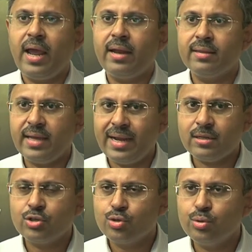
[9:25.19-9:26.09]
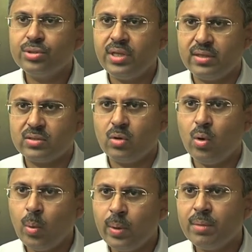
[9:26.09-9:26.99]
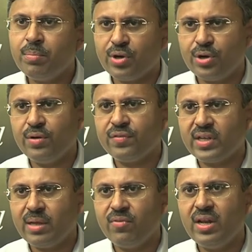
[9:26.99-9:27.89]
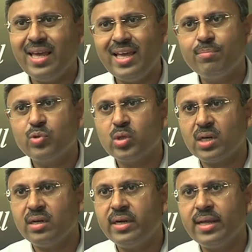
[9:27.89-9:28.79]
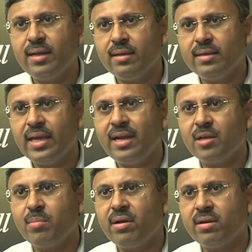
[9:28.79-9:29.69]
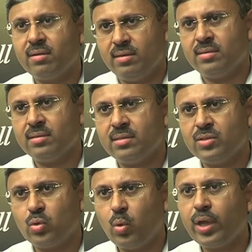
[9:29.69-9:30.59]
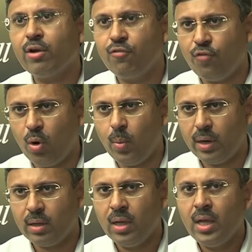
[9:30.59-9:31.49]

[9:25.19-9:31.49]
and that two things over a period of time will help to curtail the antibiotic resistance going forward.